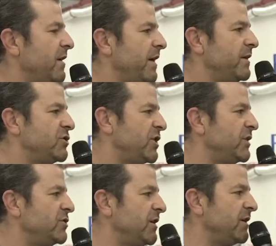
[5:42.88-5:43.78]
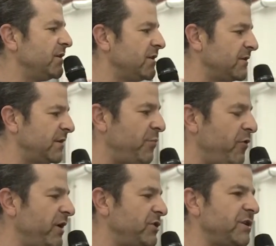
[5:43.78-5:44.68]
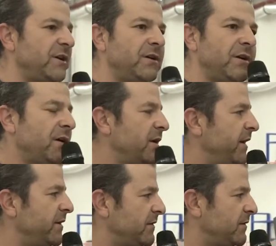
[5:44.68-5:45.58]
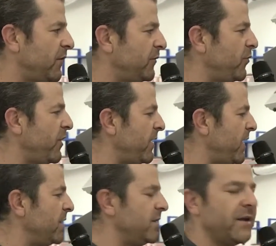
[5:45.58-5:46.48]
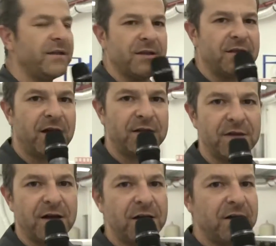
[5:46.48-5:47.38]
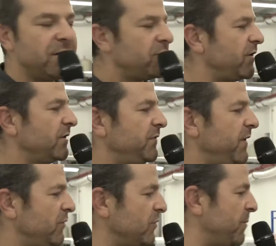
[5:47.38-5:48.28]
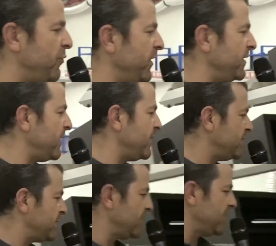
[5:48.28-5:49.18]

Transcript: and changing the separation in the software and in the data transferred to the printheads.